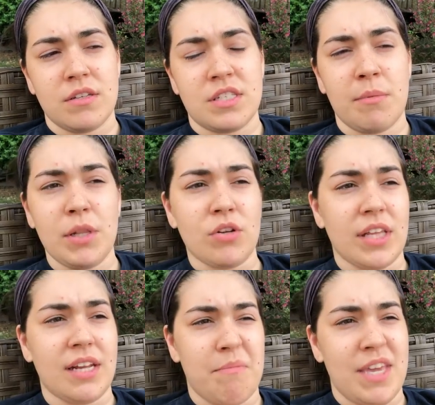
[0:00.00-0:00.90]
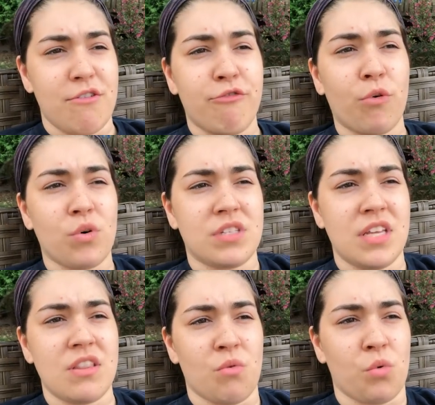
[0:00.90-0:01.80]
similarly to me,
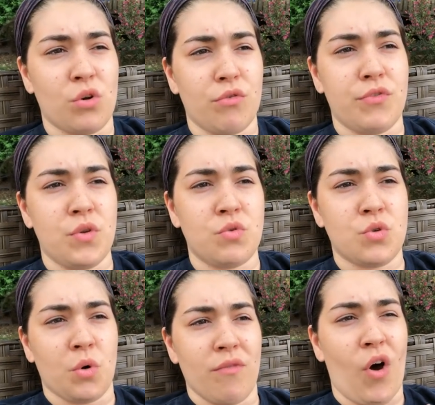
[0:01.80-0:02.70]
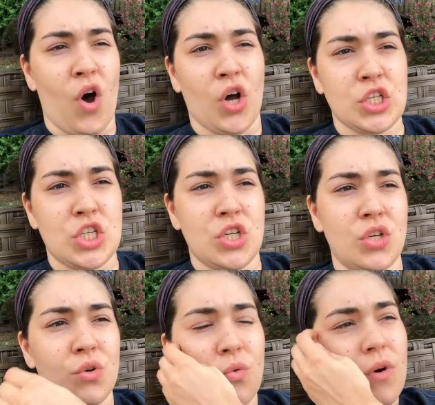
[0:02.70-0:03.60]
forcing their worldview sort of onto
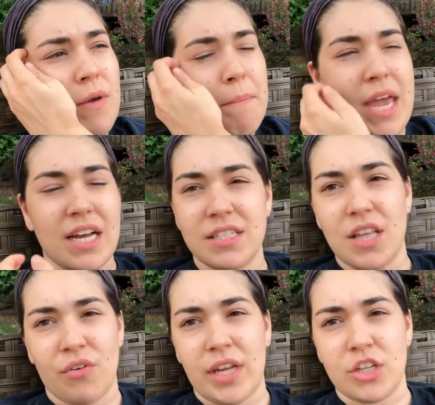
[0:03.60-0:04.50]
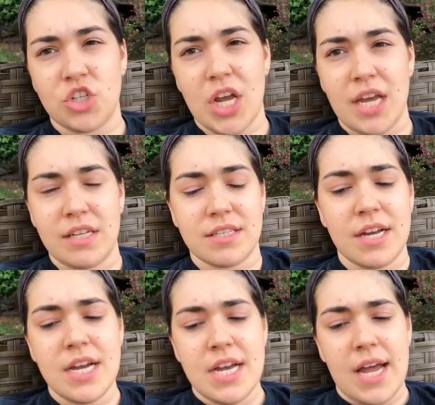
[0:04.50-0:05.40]
you because they're E Js.